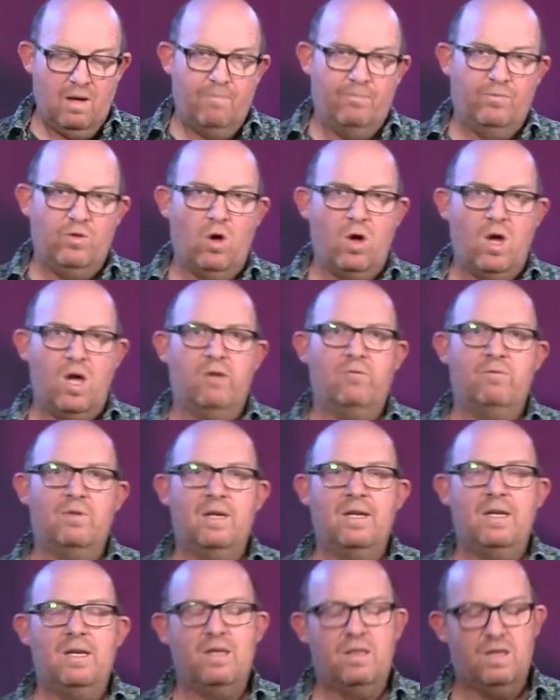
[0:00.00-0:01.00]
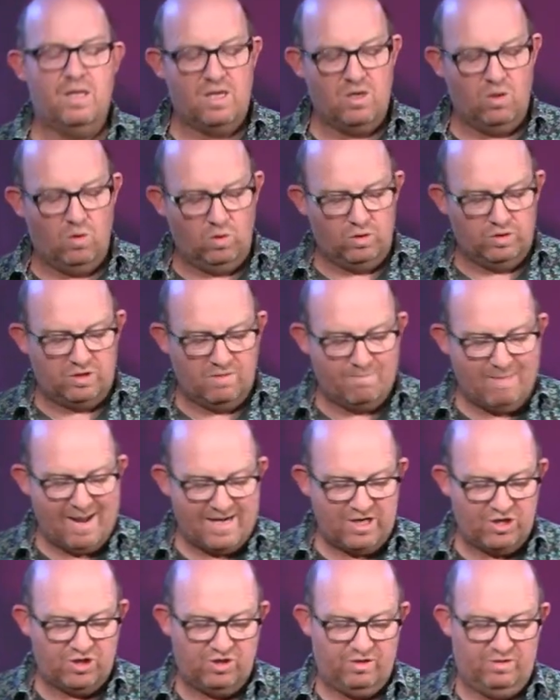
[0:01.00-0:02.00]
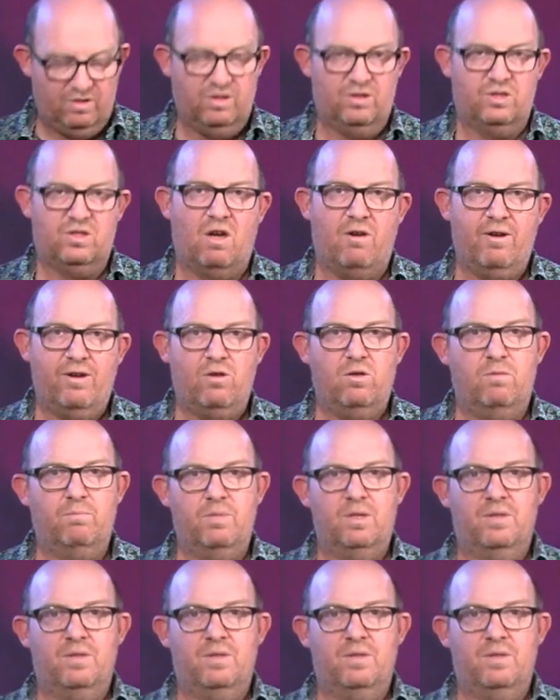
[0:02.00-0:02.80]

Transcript: not only the automation that's going on,